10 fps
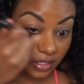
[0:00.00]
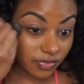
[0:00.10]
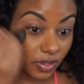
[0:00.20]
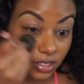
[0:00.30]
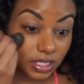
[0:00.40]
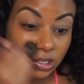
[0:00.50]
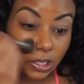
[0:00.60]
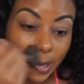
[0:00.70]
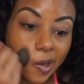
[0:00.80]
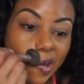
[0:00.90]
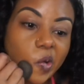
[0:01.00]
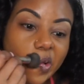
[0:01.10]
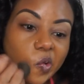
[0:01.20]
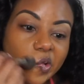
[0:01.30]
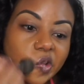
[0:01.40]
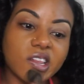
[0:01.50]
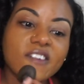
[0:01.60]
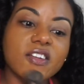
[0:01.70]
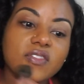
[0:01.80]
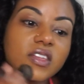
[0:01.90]
foundation
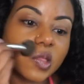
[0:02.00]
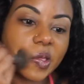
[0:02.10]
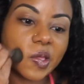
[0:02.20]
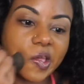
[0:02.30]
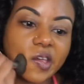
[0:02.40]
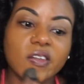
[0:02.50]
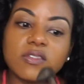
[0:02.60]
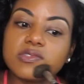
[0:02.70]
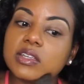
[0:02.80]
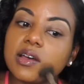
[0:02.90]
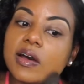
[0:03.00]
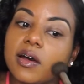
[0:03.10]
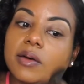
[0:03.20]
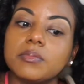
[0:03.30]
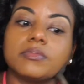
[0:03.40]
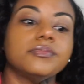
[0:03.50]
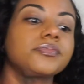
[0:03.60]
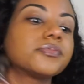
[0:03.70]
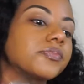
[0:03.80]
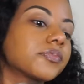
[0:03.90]
definitely gives
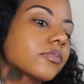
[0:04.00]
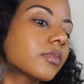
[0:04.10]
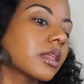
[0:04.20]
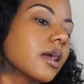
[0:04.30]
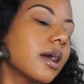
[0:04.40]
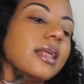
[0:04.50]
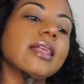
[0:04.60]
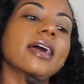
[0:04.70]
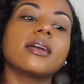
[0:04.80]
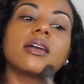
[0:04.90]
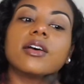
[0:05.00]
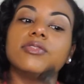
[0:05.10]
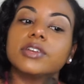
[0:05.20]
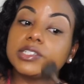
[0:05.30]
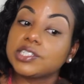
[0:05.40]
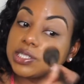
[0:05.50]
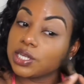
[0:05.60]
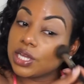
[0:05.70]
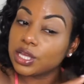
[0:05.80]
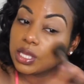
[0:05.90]
a light coverage.
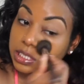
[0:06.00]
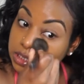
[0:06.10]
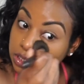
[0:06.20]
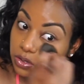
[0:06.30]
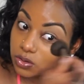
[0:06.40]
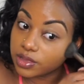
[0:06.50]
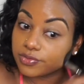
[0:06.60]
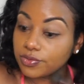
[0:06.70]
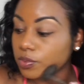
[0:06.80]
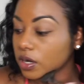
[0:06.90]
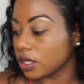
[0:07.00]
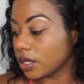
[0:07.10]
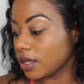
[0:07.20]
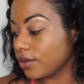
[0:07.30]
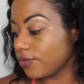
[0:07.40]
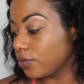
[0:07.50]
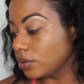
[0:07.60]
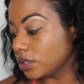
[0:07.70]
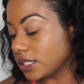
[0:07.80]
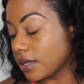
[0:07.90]
So if you are looking
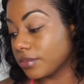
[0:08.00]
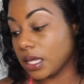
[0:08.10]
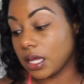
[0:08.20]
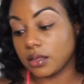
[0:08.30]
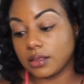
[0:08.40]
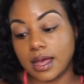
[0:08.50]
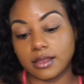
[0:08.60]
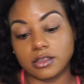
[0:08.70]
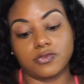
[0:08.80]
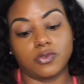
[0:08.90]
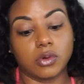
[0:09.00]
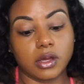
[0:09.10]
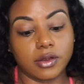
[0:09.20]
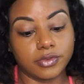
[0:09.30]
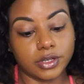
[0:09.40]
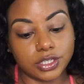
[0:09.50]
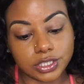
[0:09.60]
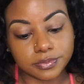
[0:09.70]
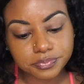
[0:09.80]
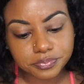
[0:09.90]
for something that is full coverage,